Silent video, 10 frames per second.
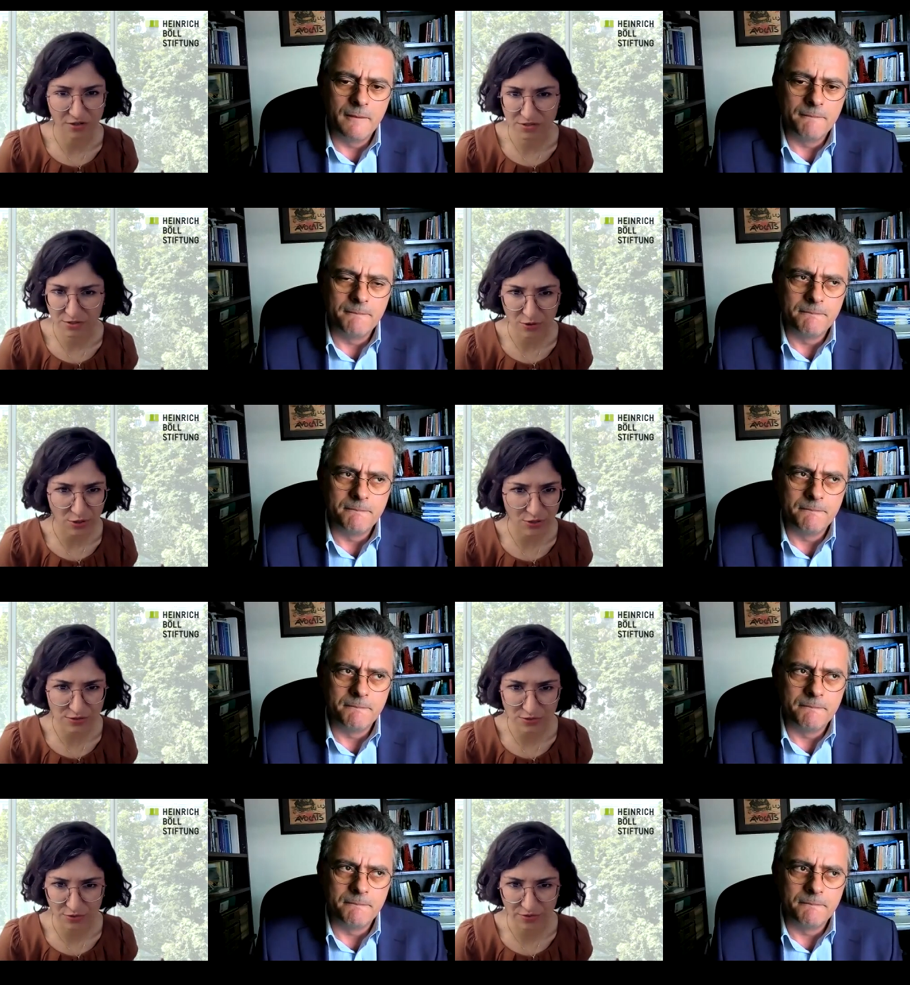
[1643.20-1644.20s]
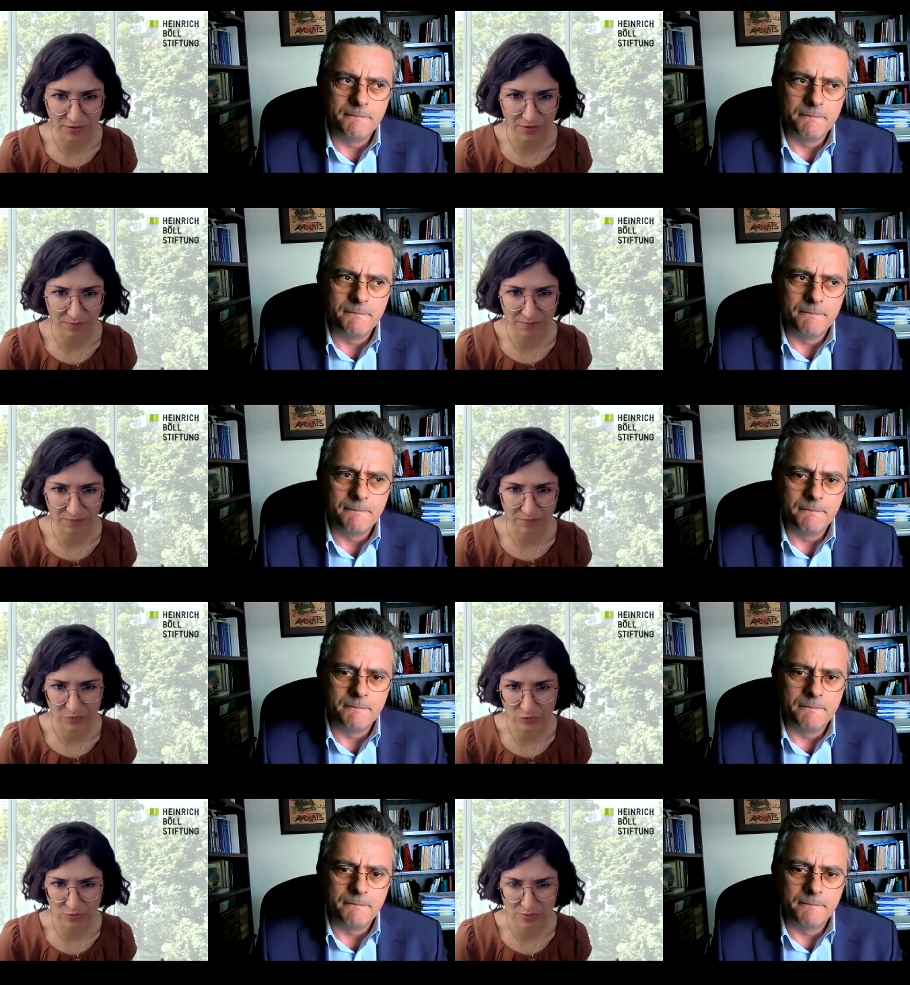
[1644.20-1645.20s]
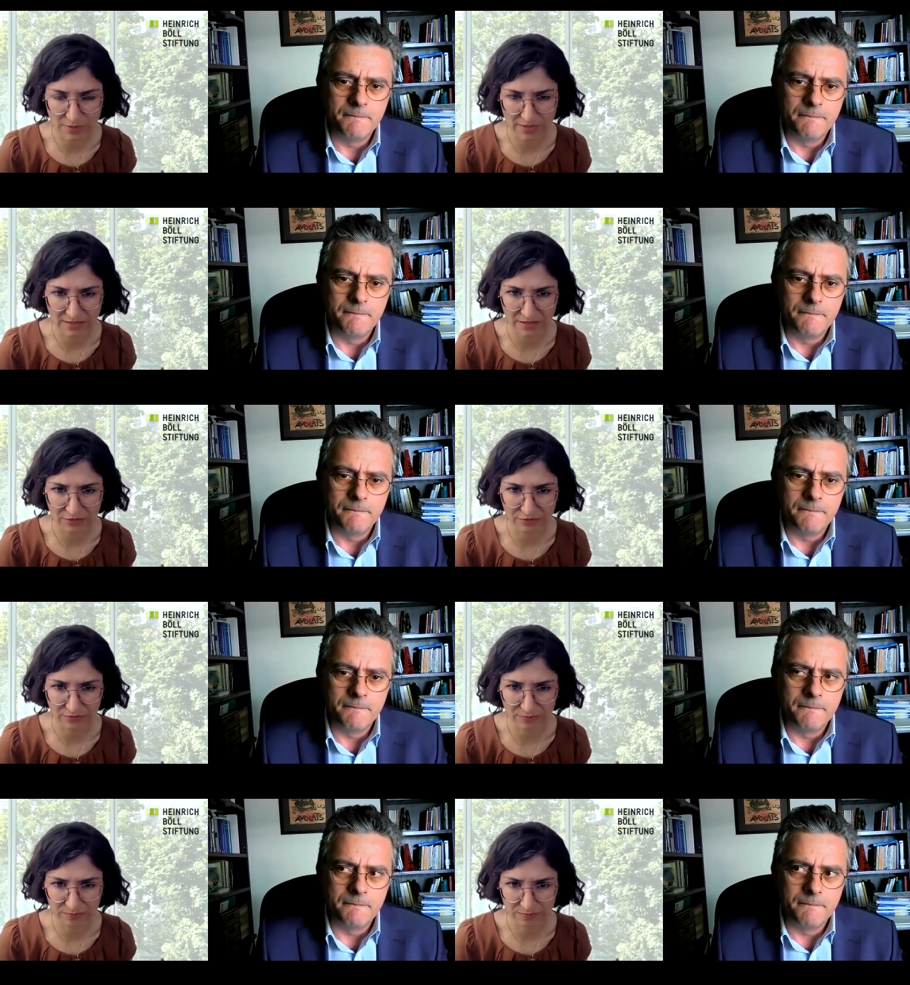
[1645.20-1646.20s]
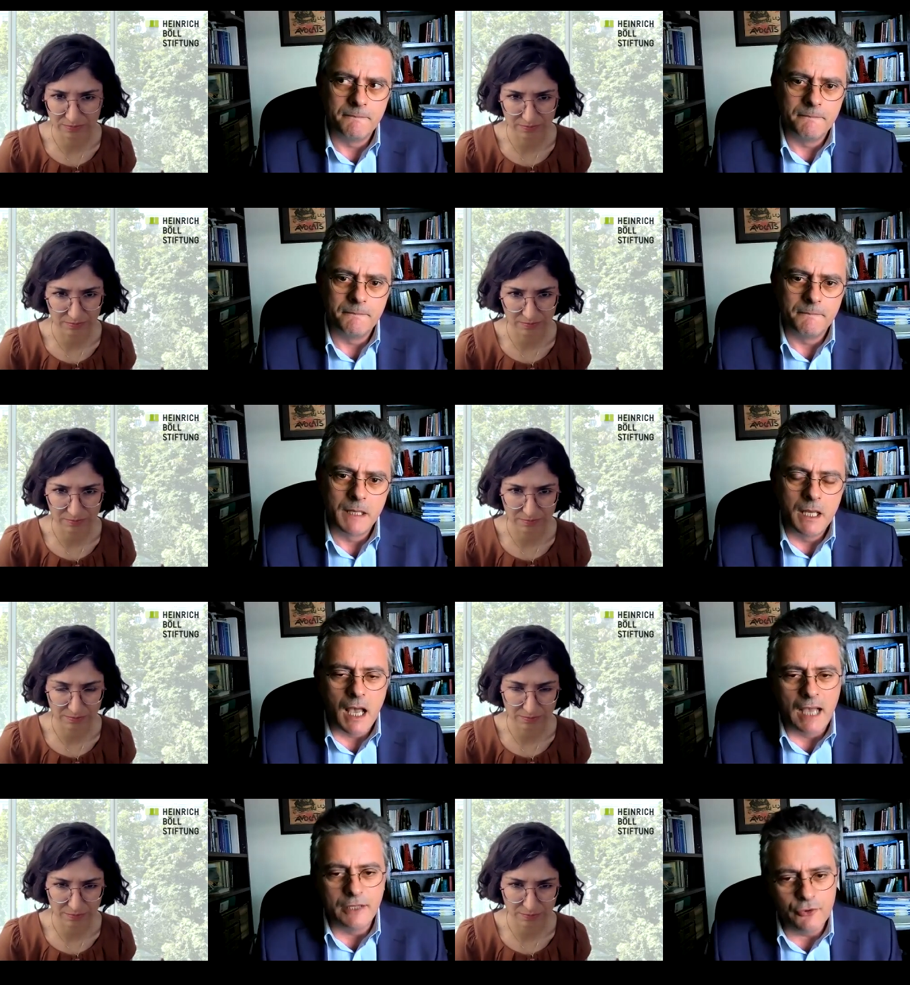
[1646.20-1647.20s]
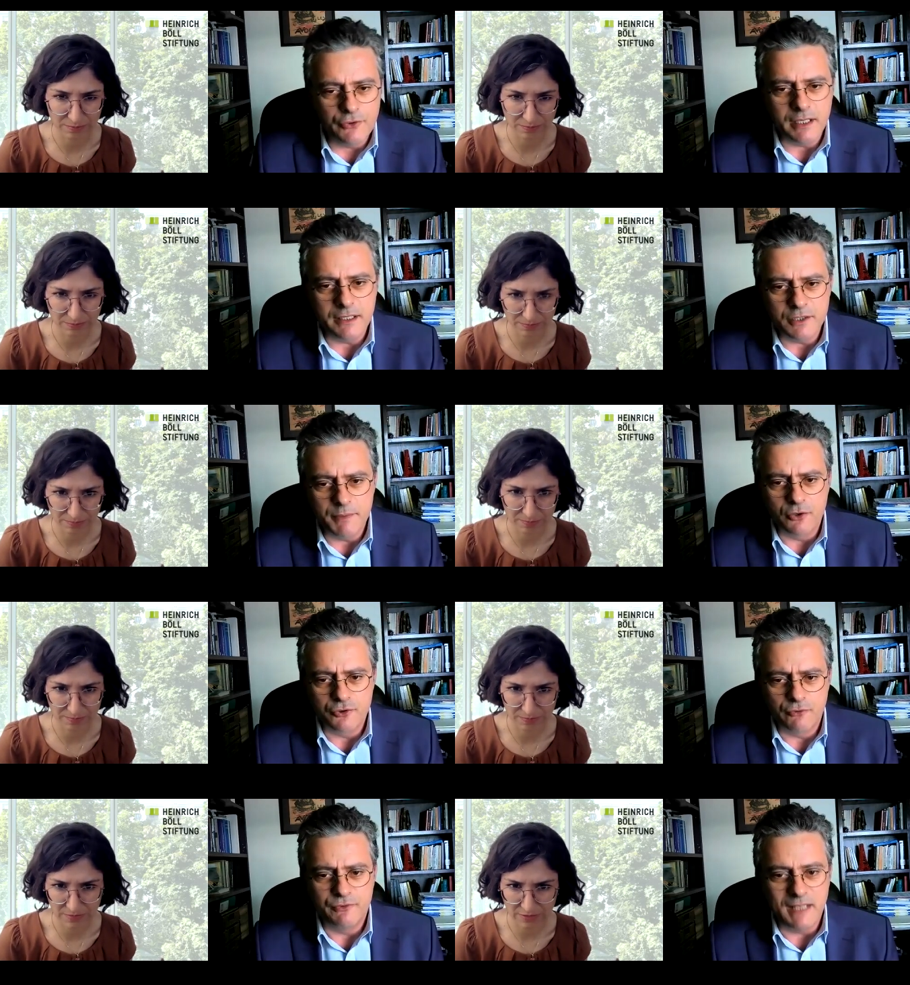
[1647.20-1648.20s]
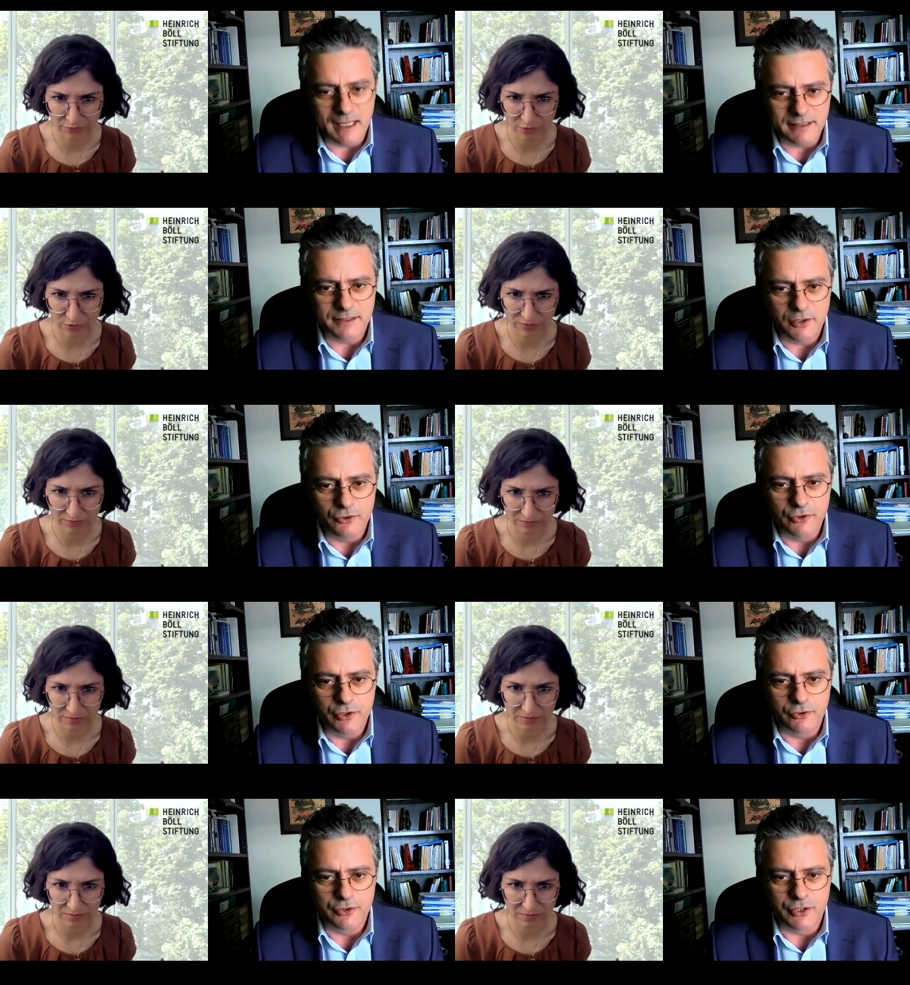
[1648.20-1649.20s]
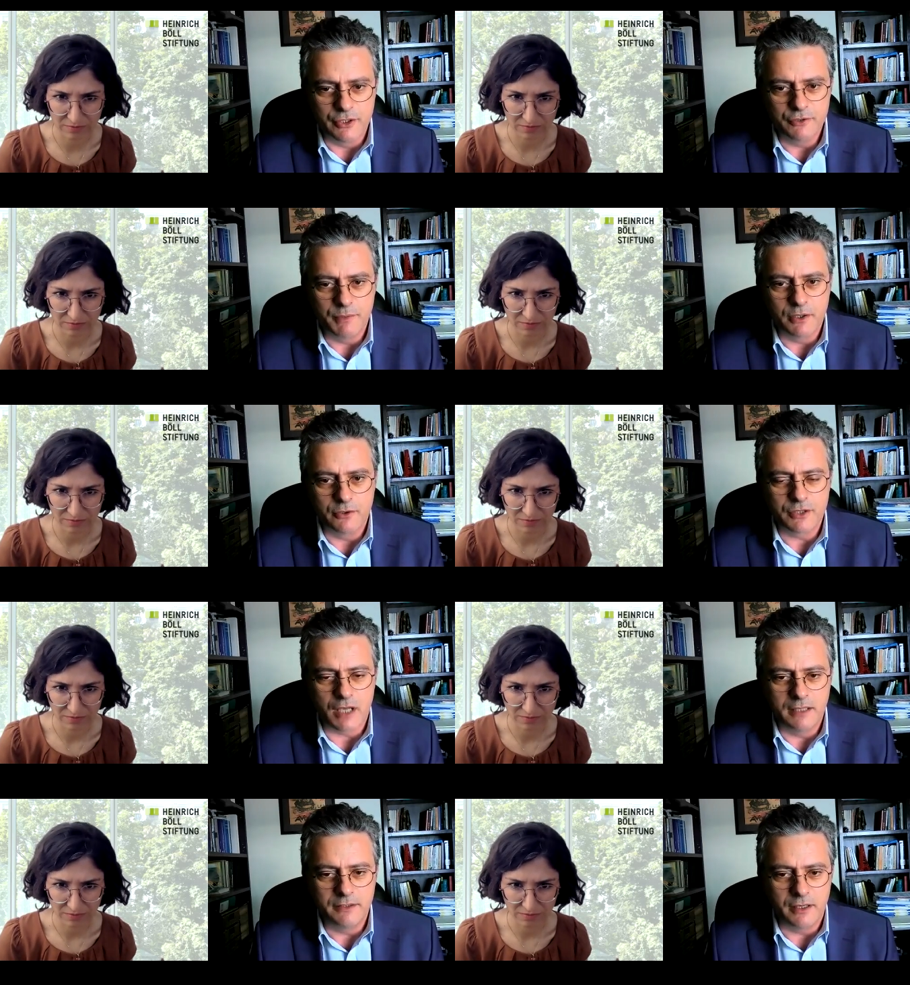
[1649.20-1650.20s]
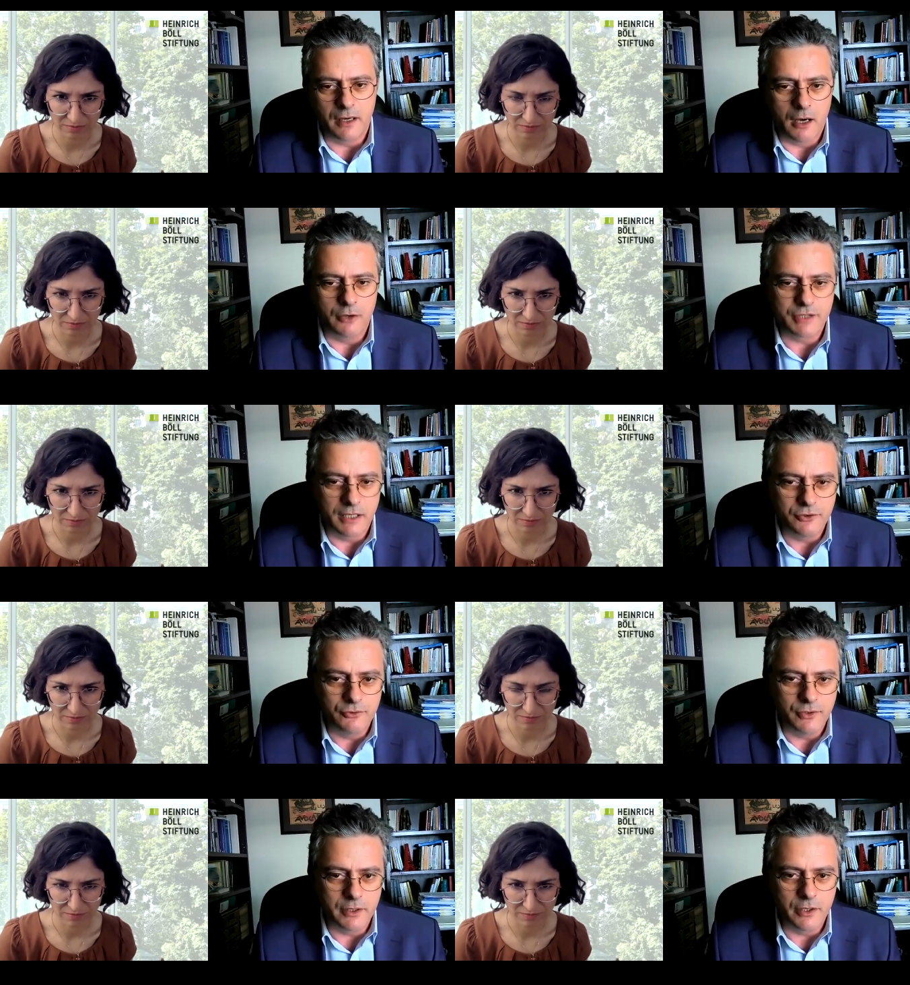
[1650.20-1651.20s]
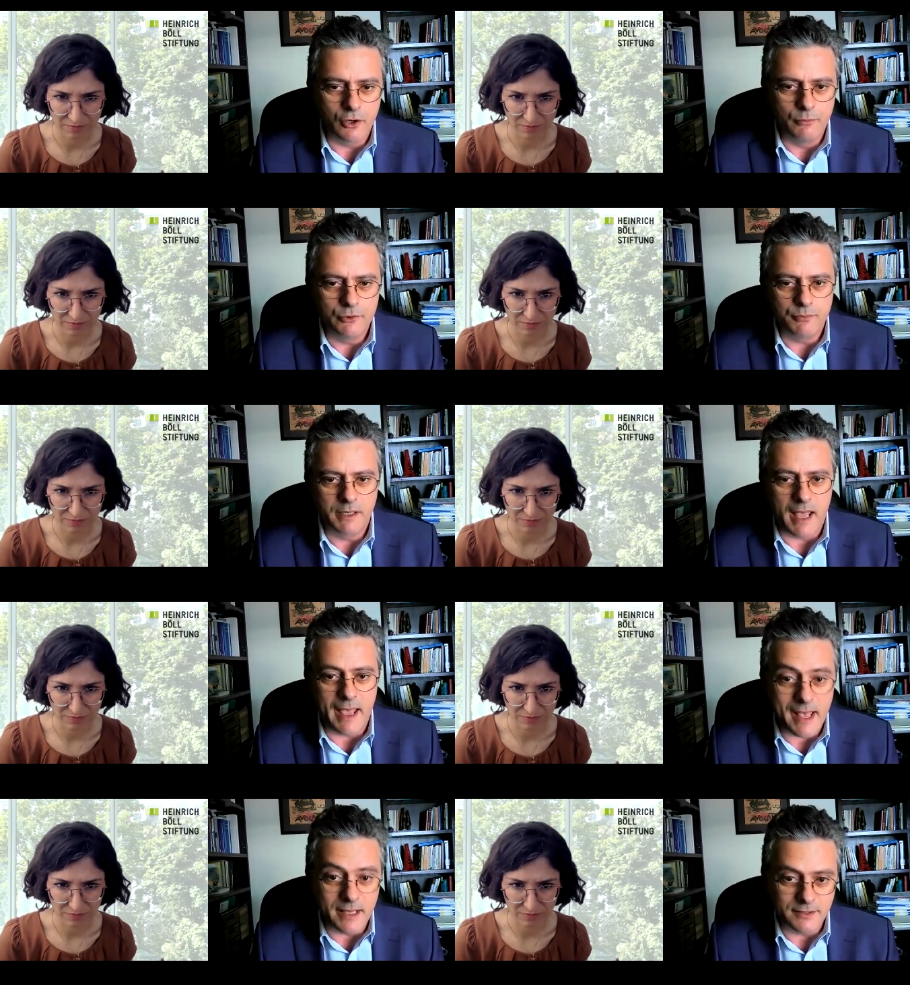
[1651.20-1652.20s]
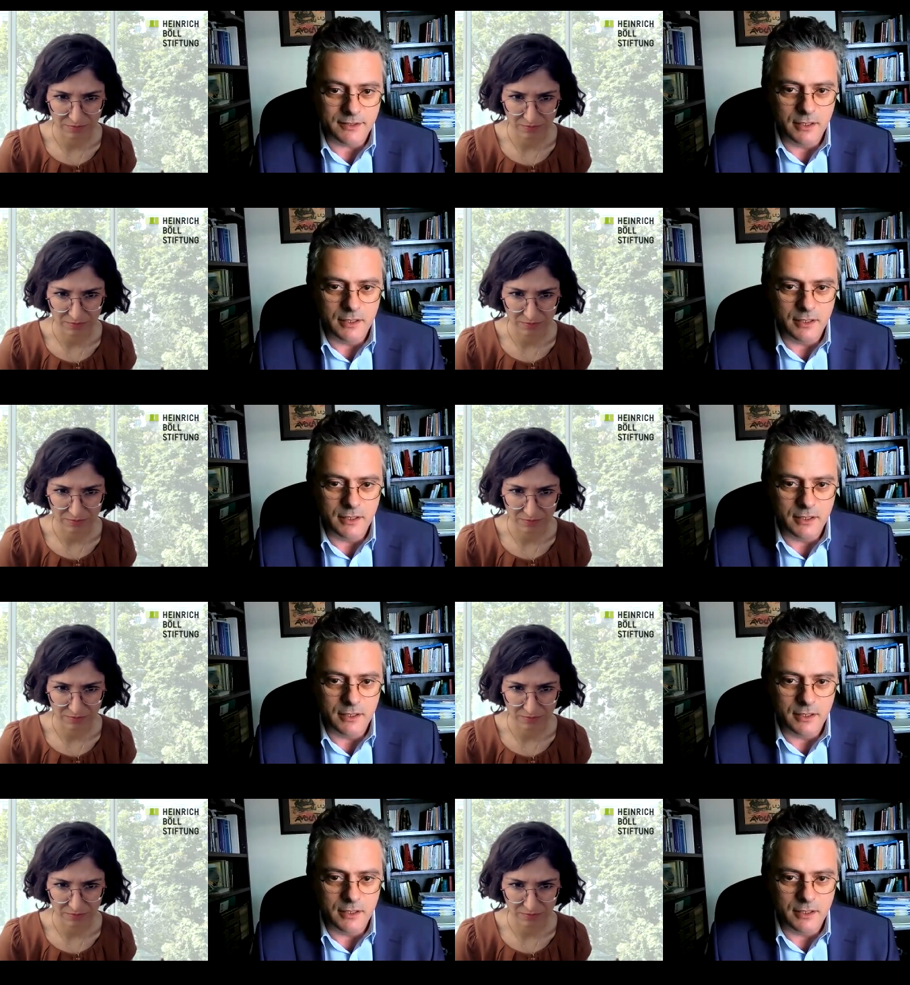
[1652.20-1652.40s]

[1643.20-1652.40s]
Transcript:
Speaker 1: concerns or the respective?
Speaker 2: I don't think it is because of data security concerns, because under our statute, the Greek Ombudsman has